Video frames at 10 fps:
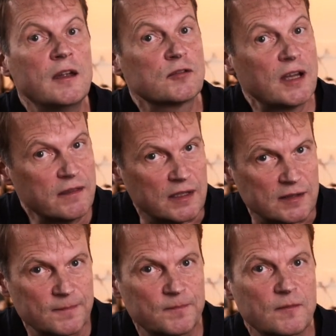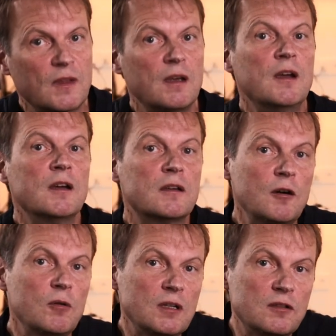Try this.
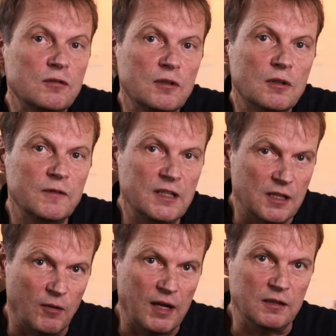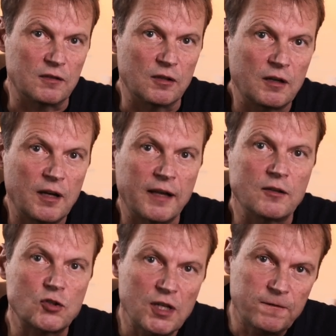Go into your video editor
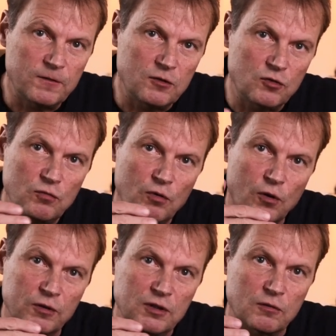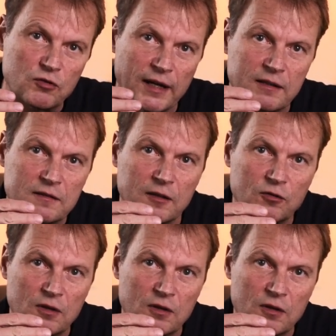and shift two audio tracks that